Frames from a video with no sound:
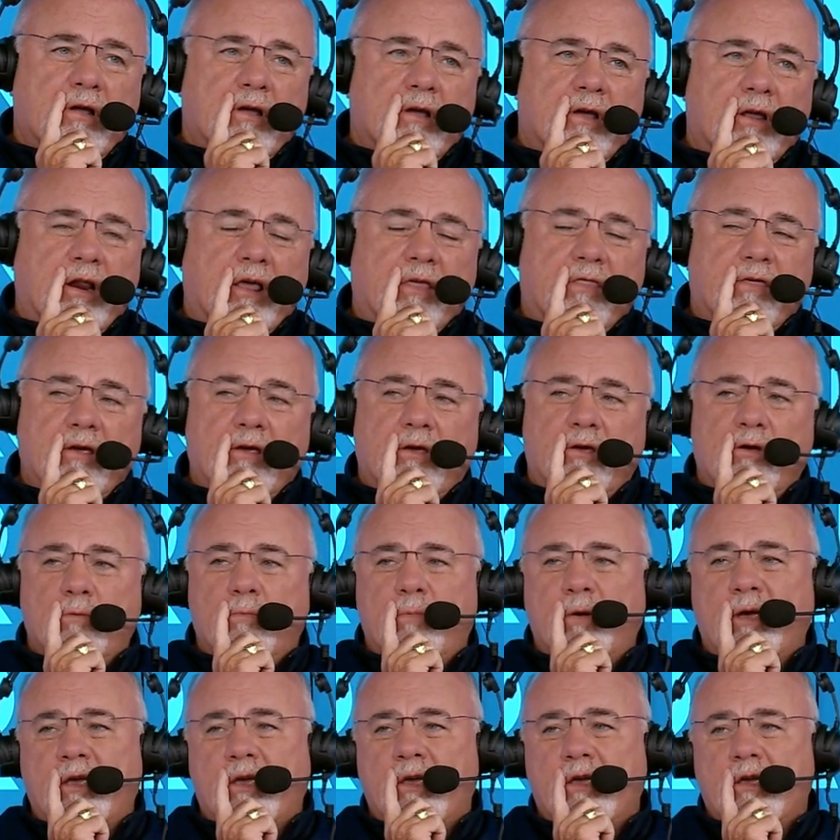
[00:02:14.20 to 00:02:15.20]
And I think you
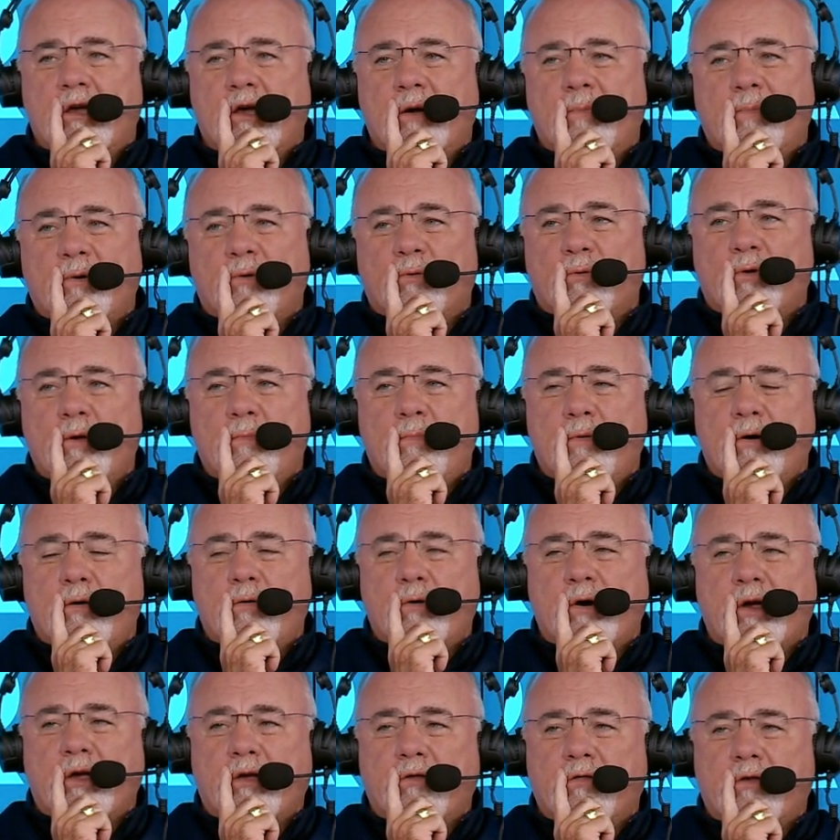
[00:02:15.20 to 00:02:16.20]
picking up and
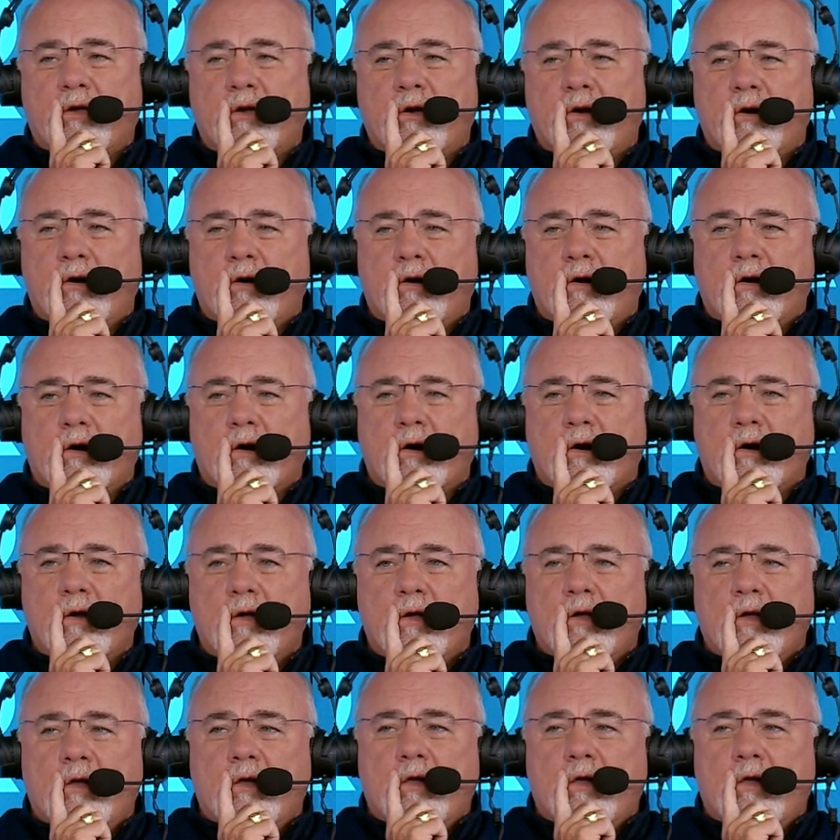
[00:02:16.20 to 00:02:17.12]
repoing the car